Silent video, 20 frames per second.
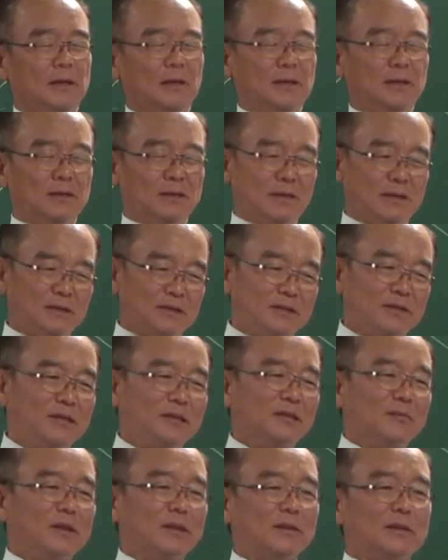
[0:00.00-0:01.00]
is
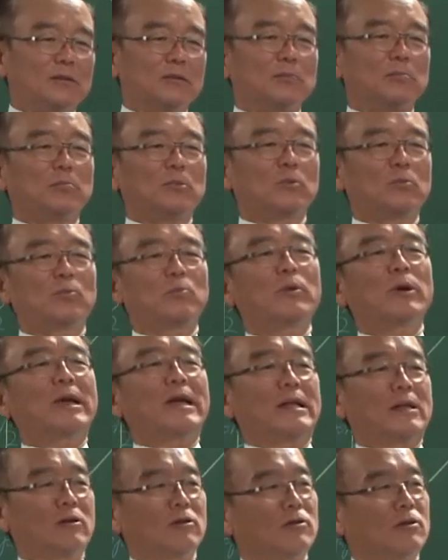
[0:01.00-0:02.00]
concerned, but you
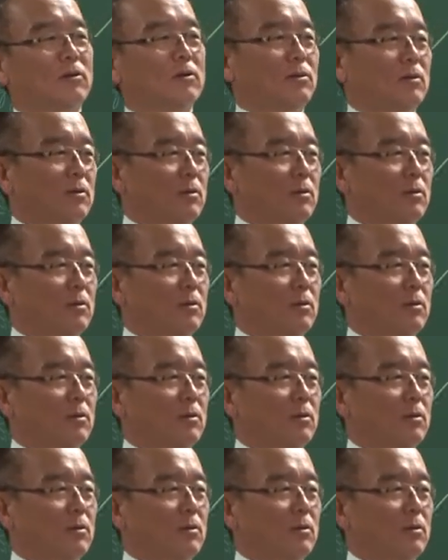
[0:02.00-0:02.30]
better know,